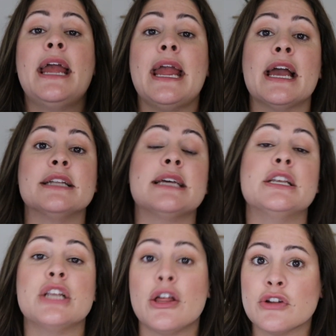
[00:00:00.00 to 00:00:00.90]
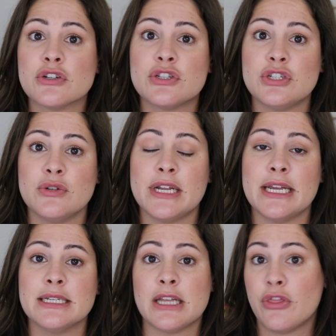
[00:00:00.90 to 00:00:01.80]
and another
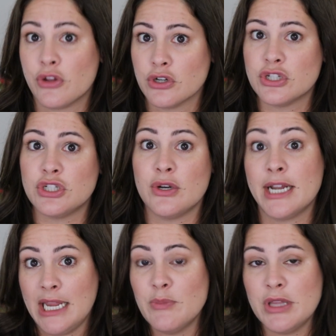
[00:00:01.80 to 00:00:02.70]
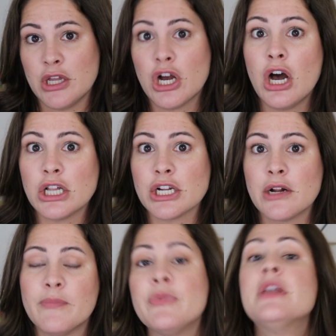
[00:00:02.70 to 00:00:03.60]
student, a third student can be the caller.